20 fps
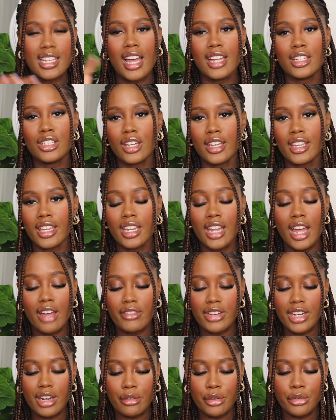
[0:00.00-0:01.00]
I, again, I
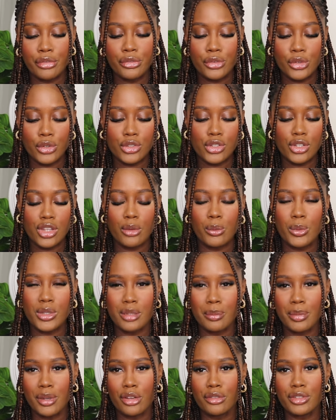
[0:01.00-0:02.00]
have a narrow foot, so there
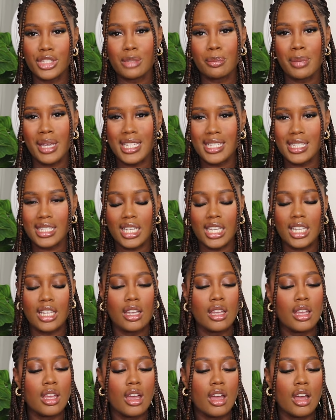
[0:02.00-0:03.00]
was a bit of
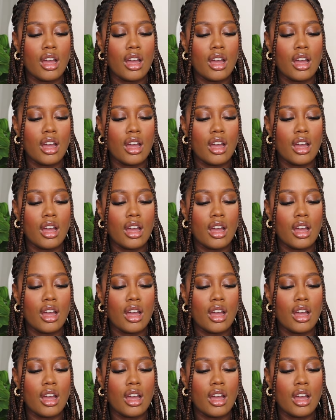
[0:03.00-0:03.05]
spacing